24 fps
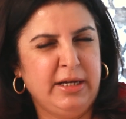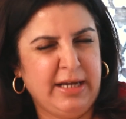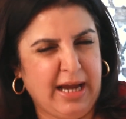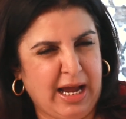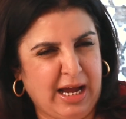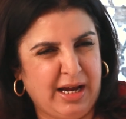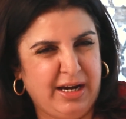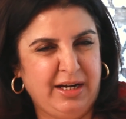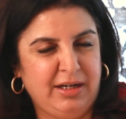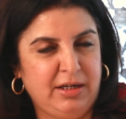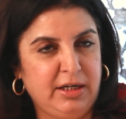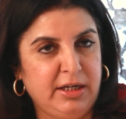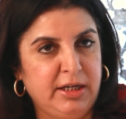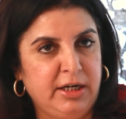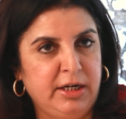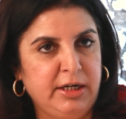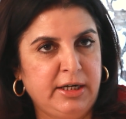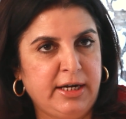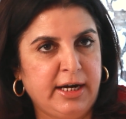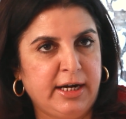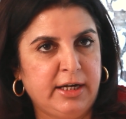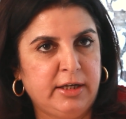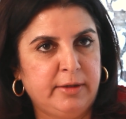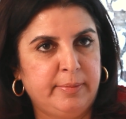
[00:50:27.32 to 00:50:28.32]
Yeah, it
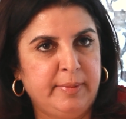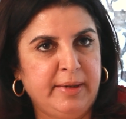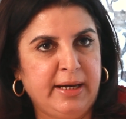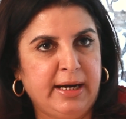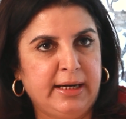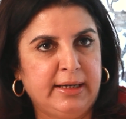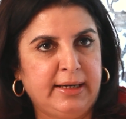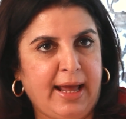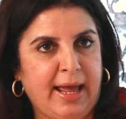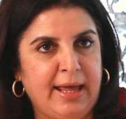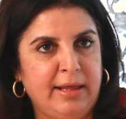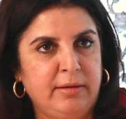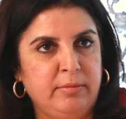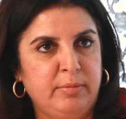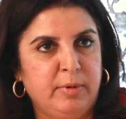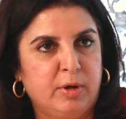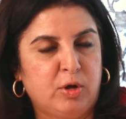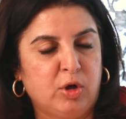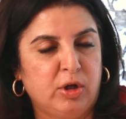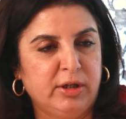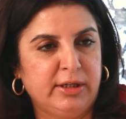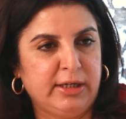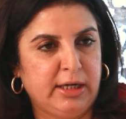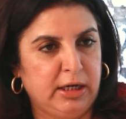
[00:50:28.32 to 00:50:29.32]
irritates me at times
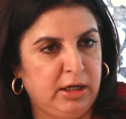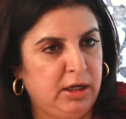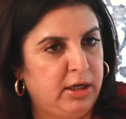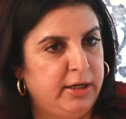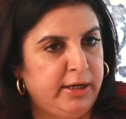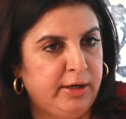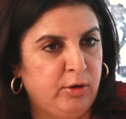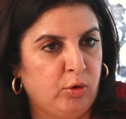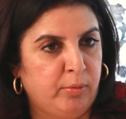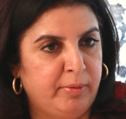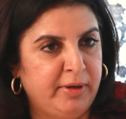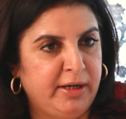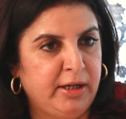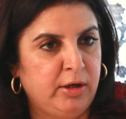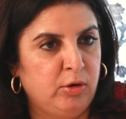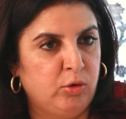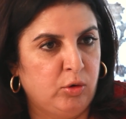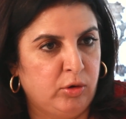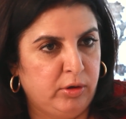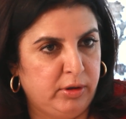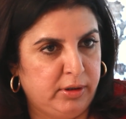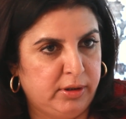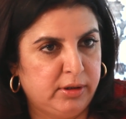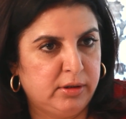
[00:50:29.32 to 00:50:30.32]
because clearly nobody
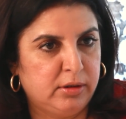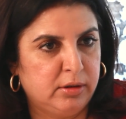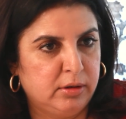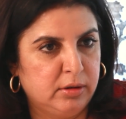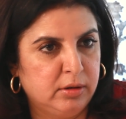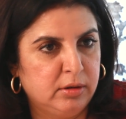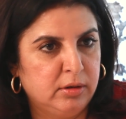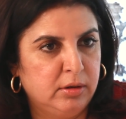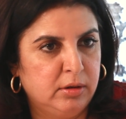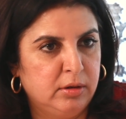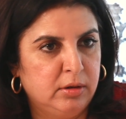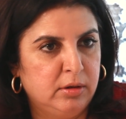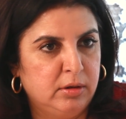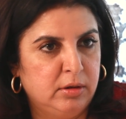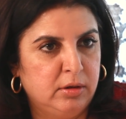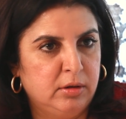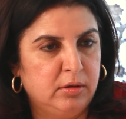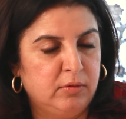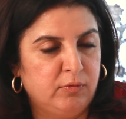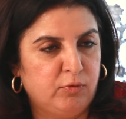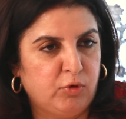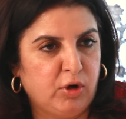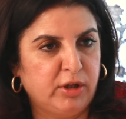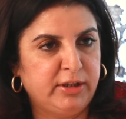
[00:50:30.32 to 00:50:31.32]
knows
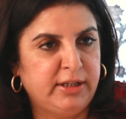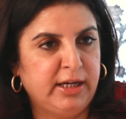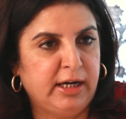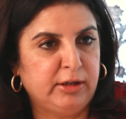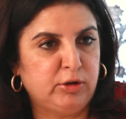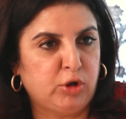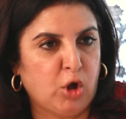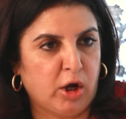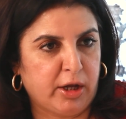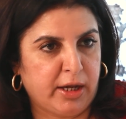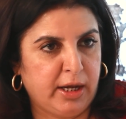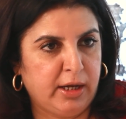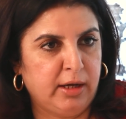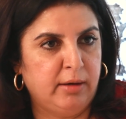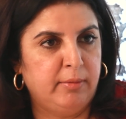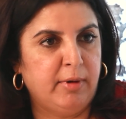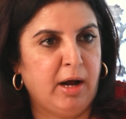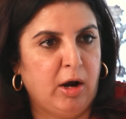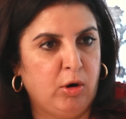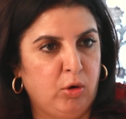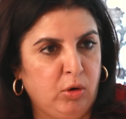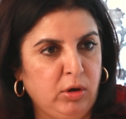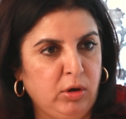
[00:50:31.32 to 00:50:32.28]
what they're talking about.